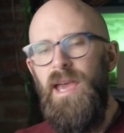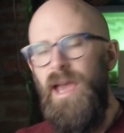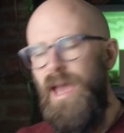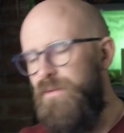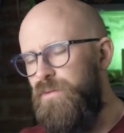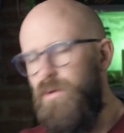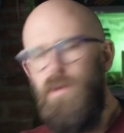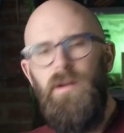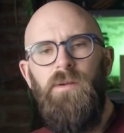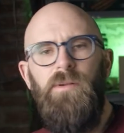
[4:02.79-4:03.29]

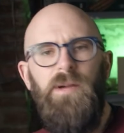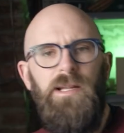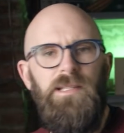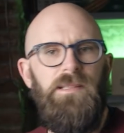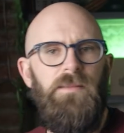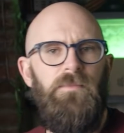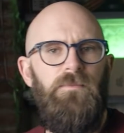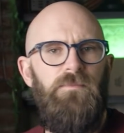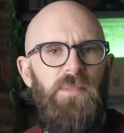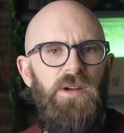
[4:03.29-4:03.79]
Everywhere
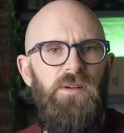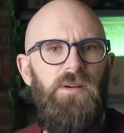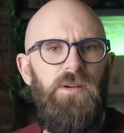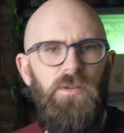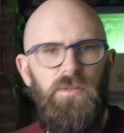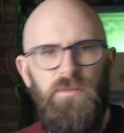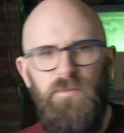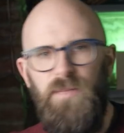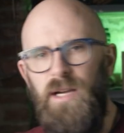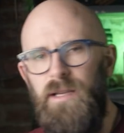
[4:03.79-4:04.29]
went,
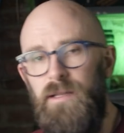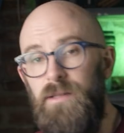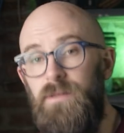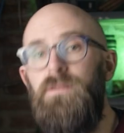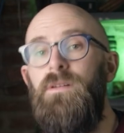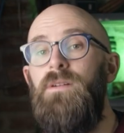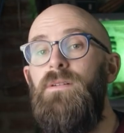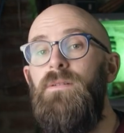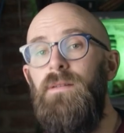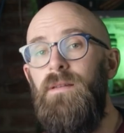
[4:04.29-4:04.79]
Miracle Mike
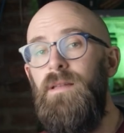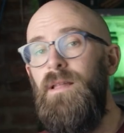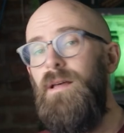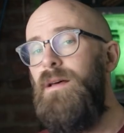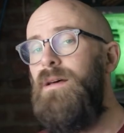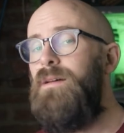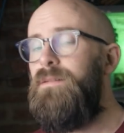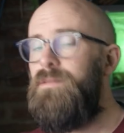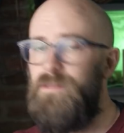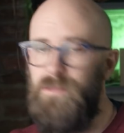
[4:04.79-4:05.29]
drew
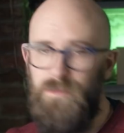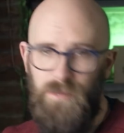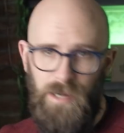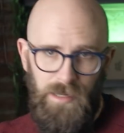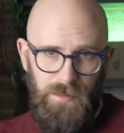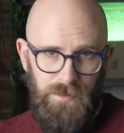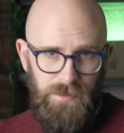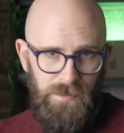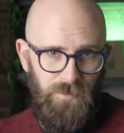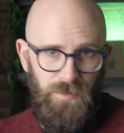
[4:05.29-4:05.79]
large
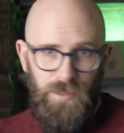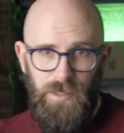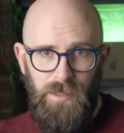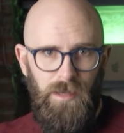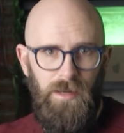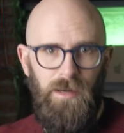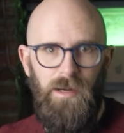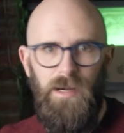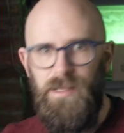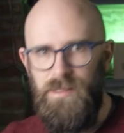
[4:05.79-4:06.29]
crowds of
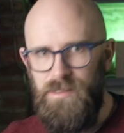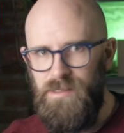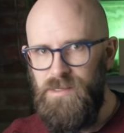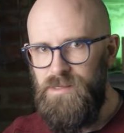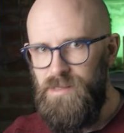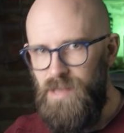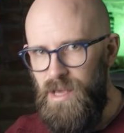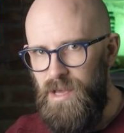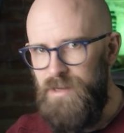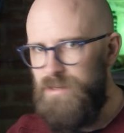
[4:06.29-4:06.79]
curious
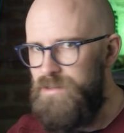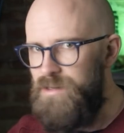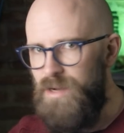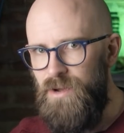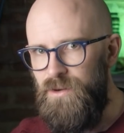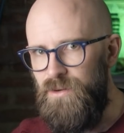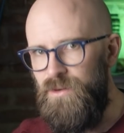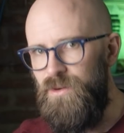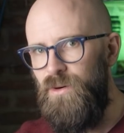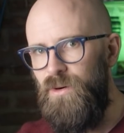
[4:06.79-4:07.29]

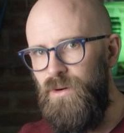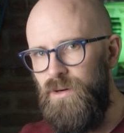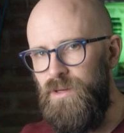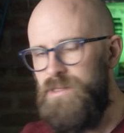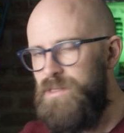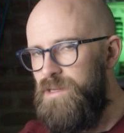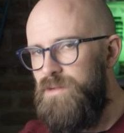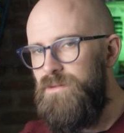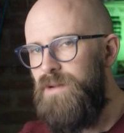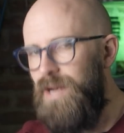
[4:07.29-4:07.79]
sideshow
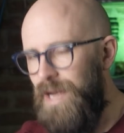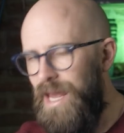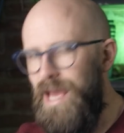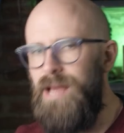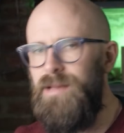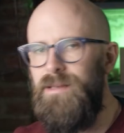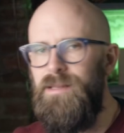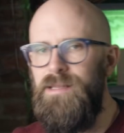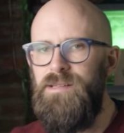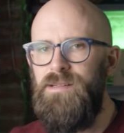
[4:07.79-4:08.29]
gawkers who
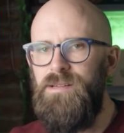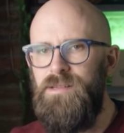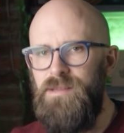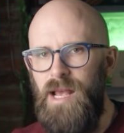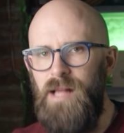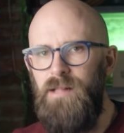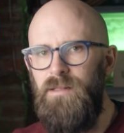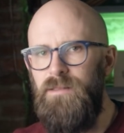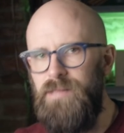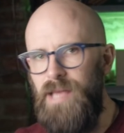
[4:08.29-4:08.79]
gladly
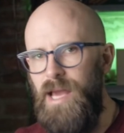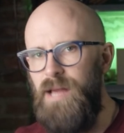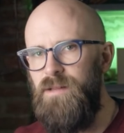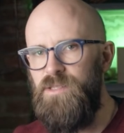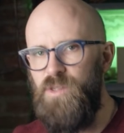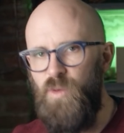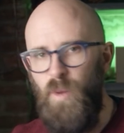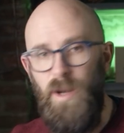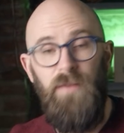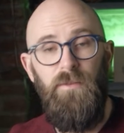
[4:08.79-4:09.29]
shelled out
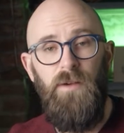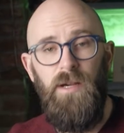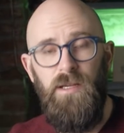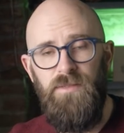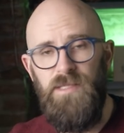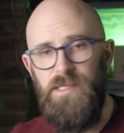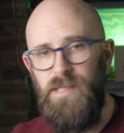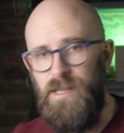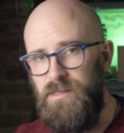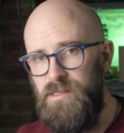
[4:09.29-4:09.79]
25
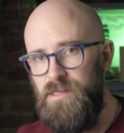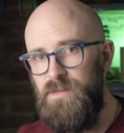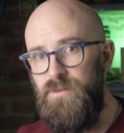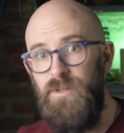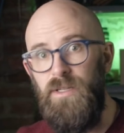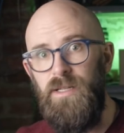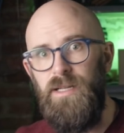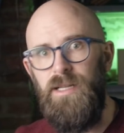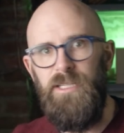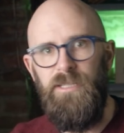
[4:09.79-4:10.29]
cents
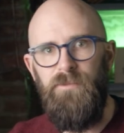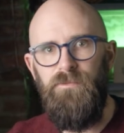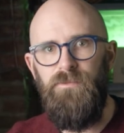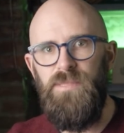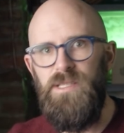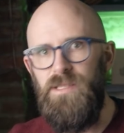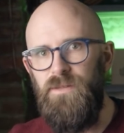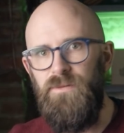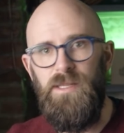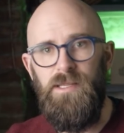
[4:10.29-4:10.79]
for a
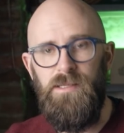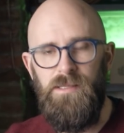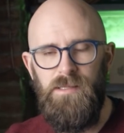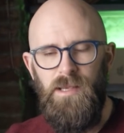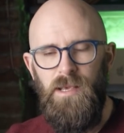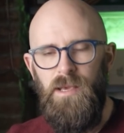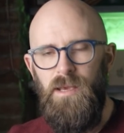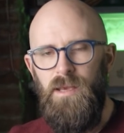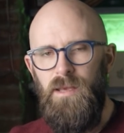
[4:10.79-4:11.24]
glimpse of this